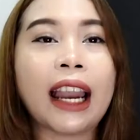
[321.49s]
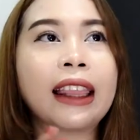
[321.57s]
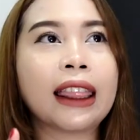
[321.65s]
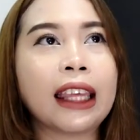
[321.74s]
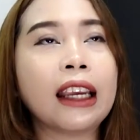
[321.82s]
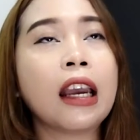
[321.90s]
I
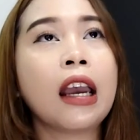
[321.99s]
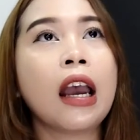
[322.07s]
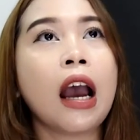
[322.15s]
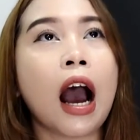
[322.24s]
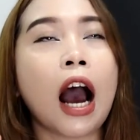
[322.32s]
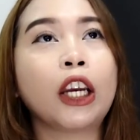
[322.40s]
think
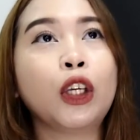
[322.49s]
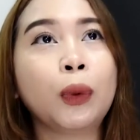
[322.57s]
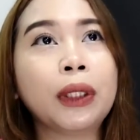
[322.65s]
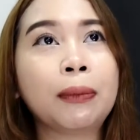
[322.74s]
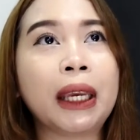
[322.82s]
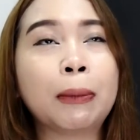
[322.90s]
you
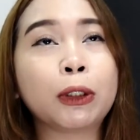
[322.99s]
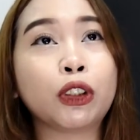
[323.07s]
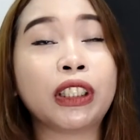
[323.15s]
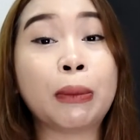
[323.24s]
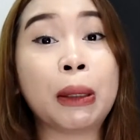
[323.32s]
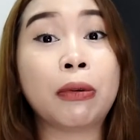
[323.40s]
will be able to
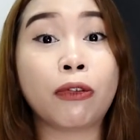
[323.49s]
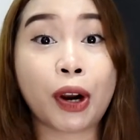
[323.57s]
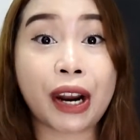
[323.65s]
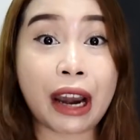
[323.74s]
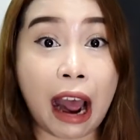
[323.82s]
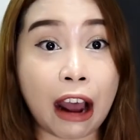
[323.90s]
see my
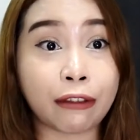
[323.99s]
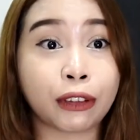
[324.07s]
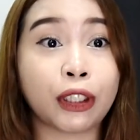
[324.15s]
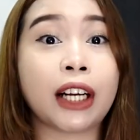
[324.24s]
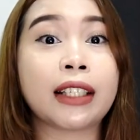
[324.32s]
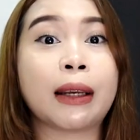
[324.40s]
before and
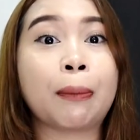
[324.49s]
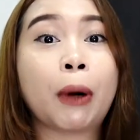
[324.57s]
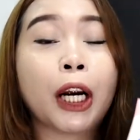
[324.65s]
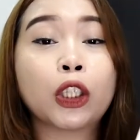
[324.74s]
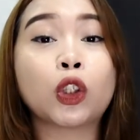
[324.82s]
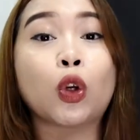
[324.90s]
after kasi
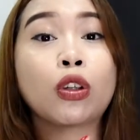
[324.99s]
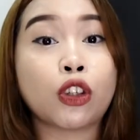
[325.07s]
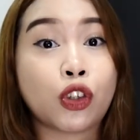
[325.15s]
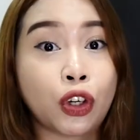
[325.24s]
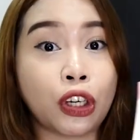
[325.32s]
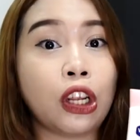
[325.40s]
part to sa
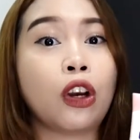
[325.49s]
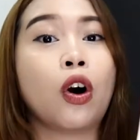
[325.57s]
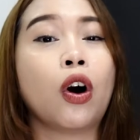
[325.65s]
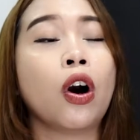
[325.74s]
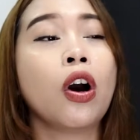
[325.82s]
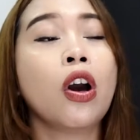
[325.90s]
journey
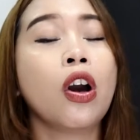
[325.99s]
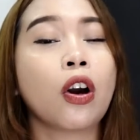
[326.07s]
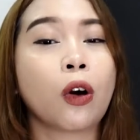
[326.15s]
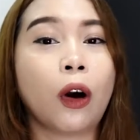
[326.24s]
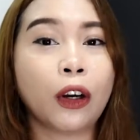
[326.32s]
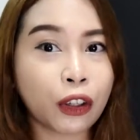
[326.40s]
ko.
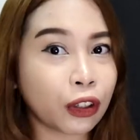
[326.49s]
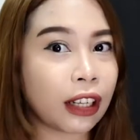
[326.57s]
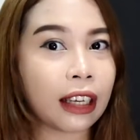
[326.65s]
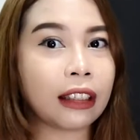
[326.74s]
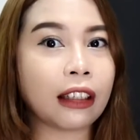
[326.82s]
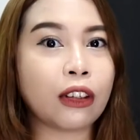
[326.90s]
Kung ano yung
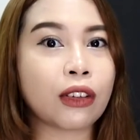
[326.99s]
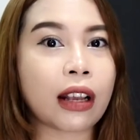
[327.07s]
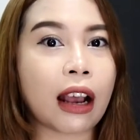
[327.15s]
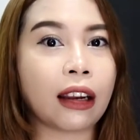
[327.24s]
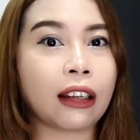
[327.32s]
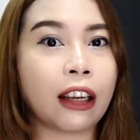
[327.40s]
nakikita niyo
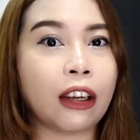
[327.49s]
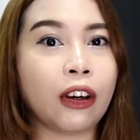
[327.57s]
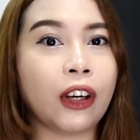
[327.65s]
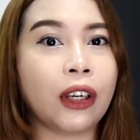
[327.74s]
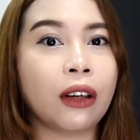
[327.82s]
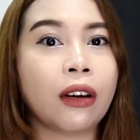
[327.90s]
sa akin
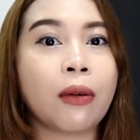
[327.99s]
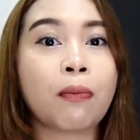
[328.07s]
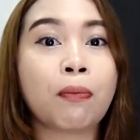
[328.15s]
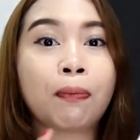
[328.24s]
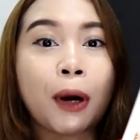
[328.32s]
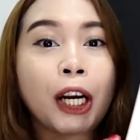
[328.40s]
ngayon,
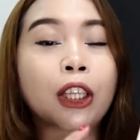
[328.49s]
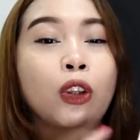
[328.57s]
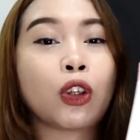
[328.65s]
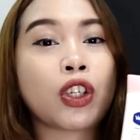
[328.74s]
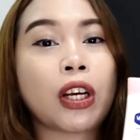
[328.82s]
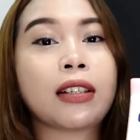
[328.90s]
part
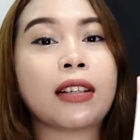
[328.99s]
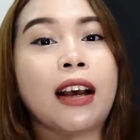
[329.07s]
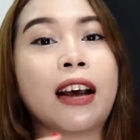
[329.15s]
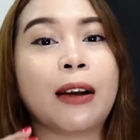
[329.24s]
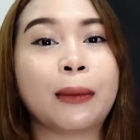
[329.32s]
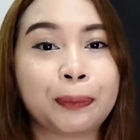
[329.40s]
to siya
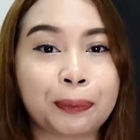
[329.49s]
sa